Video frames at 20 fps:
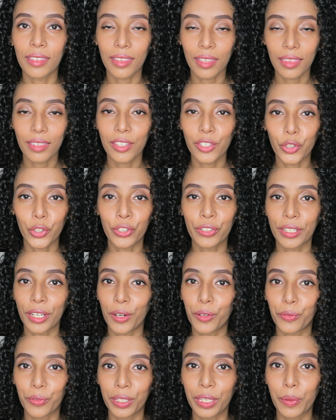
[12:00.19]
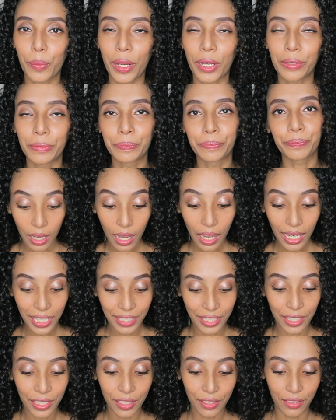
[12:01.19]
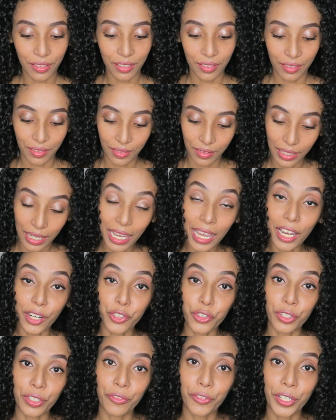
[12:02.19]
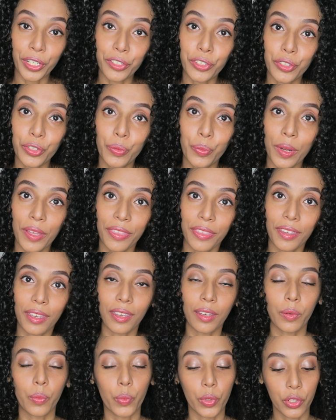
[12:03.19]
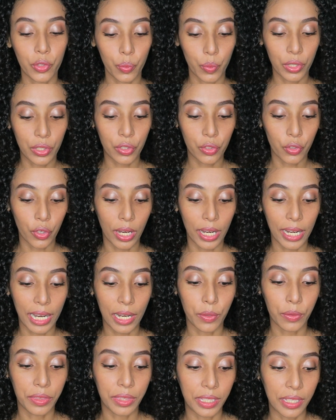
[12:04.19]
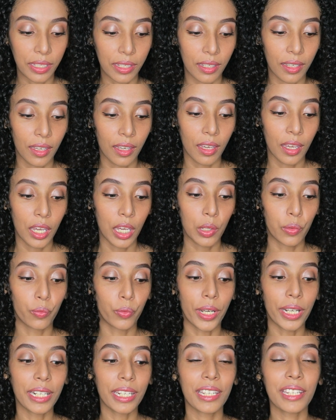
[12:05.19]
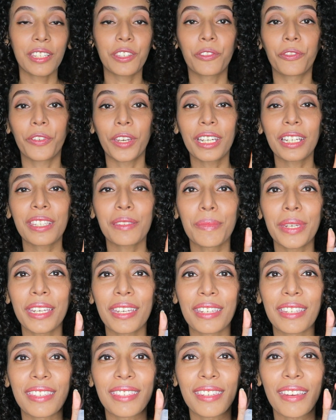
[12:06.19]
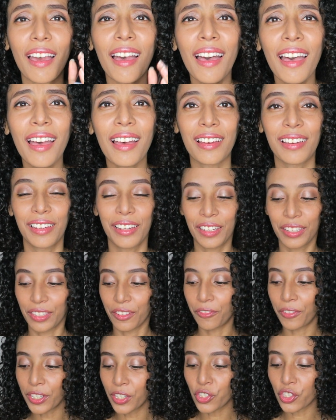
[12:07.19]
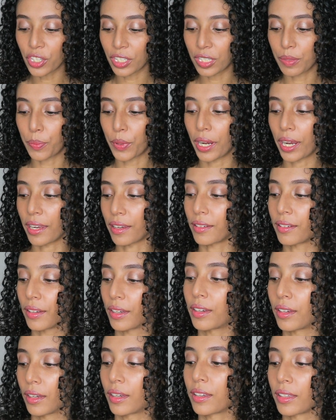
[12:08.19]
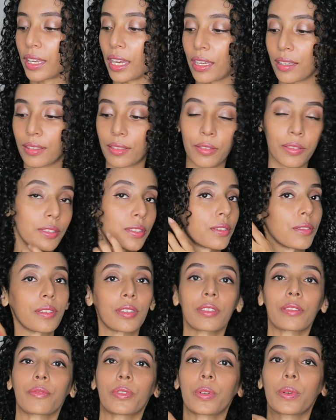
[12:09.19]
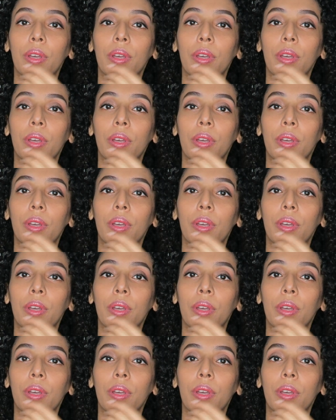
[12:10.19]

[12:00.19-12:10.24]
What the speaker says: that this turned out really well. I did actually forget to do one thing, which was try out the Radiance Fix Mist. The finishing spray. Okay, so let's do this real